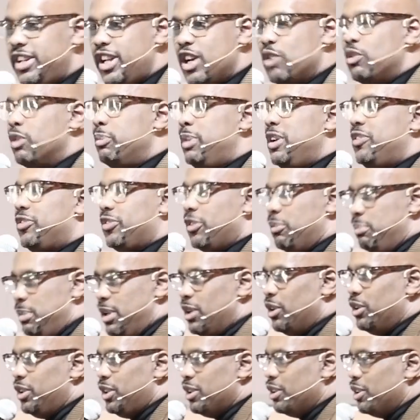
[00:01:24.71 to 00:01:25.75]
here, will be
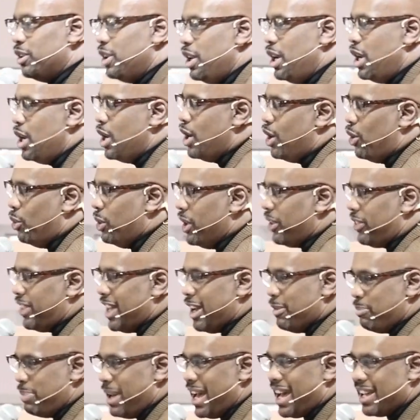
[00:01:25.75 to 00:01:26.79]
familiar with
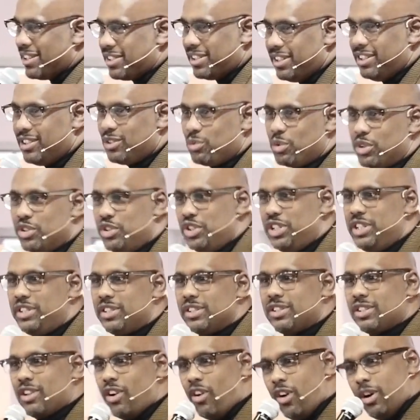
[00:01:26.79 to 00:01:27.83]
that passage where
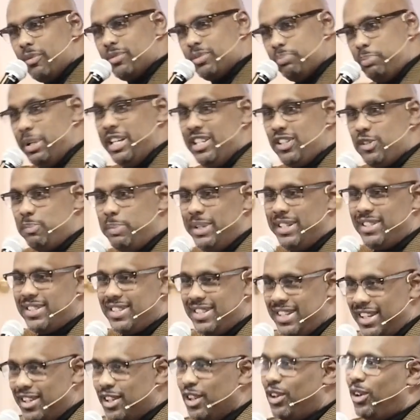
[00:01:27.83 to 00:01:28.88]
Jesus calms, peace be
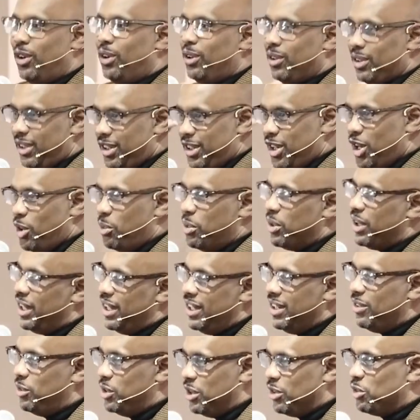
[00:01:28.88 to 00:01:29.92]
still. You know, we'll get
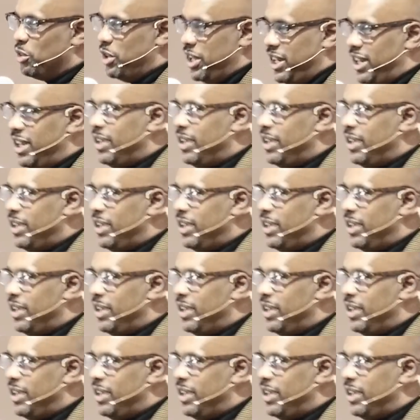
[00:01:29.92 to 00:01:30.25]
it. We'll read